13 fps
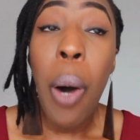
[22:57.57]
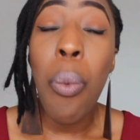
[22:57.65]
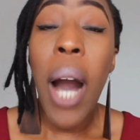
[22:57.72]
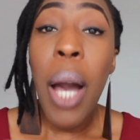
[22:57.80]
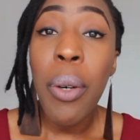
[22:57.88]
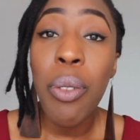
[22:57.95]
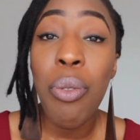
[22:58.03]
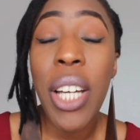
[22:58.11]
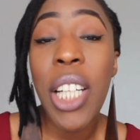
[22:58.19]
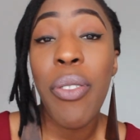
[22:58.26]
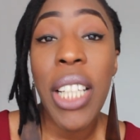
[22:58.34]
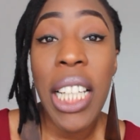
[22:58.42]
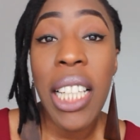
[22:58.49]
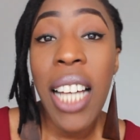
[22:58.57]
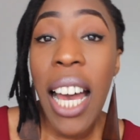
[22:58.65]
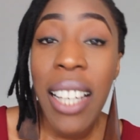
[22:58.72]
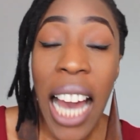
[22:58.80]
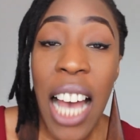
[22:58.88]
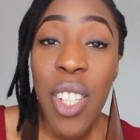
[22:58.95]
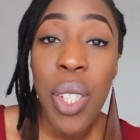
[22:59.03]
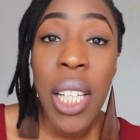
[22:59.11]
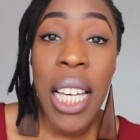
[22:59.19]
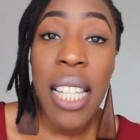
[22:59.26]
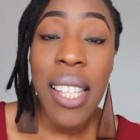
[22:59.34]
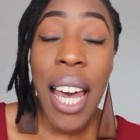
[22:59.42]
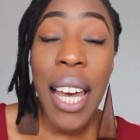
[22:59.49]
What I would really, really like
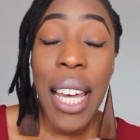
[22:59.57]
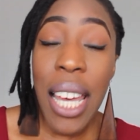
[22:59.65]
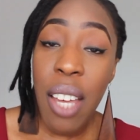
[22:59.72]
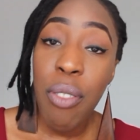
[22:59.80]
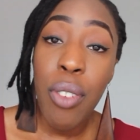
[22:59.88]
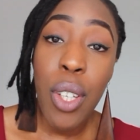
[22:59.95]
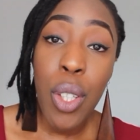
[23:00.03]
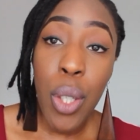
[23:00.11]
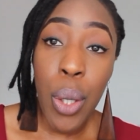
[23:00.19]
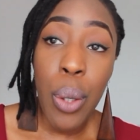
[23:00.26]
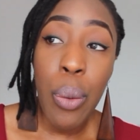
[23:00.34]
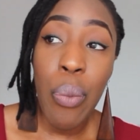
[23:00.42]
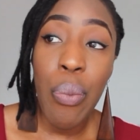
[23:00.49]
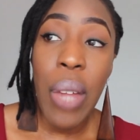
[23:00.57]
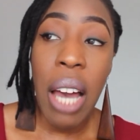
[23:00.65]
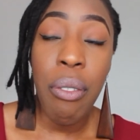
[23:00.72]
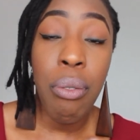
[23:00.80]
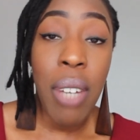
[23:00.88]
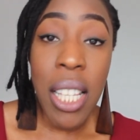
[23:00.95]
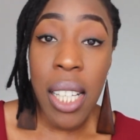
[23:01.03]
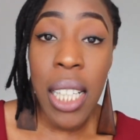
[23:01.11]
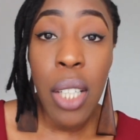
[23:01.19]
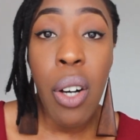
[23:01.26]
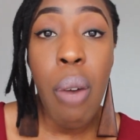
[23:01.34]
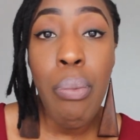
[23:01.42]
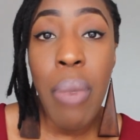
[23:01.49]
actually is that if you have
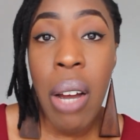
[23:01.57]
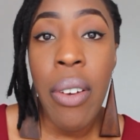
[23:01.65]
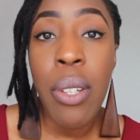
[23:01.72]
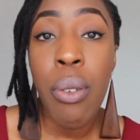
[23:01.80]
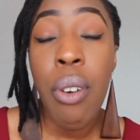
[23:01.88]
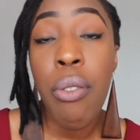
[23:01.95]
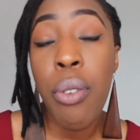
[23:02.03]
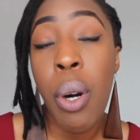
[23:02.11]
recently got married, or if